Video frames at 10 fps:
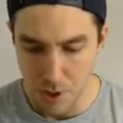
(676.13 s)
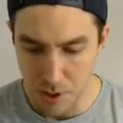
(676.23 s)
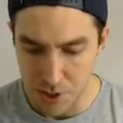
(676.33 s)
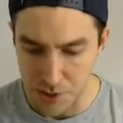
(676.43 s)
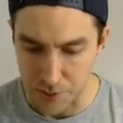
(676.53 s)

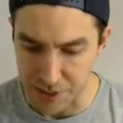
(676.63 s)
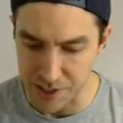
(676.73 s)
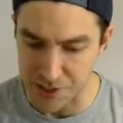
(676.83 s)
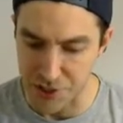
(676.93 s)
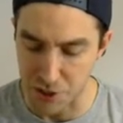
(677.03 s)
So he
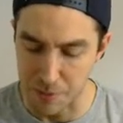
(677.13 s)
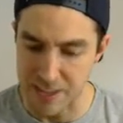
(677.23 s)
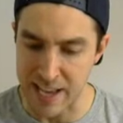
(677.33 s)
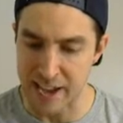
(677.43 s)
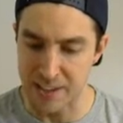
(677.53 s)
is going to super
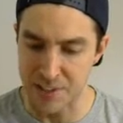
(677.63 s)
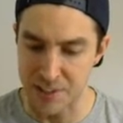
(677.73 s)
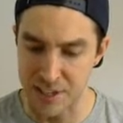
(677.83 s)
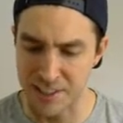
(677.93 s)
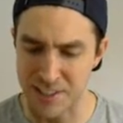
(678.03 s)
attack us,
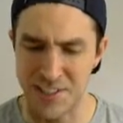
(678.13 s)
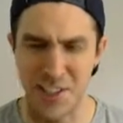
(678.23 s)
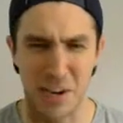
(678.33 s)
so that does suck,